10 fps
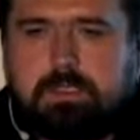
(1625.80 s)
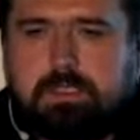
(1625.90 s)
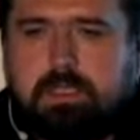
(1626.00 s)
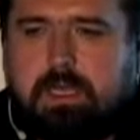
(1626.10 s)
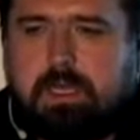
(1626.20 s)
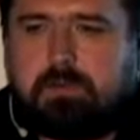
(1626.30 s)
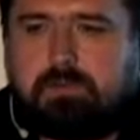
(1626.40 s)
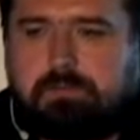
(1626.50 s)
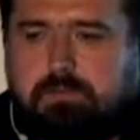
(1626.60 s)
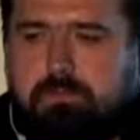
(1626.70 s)
So now
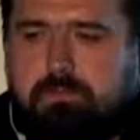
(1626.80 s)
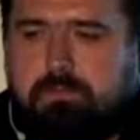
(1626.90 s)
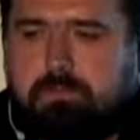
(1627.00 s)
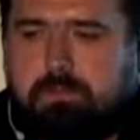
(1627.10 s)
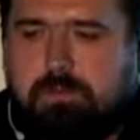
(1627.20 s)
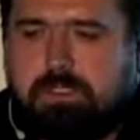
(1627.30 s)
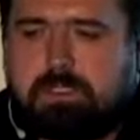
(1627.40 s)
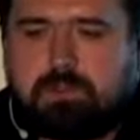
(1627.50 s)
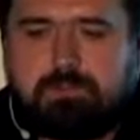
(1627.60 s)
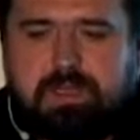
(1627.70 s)
this
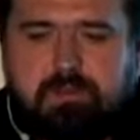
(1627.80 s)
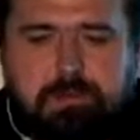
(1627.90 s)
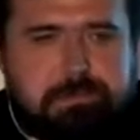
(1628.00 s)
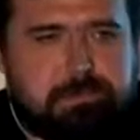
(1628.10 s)
looks better.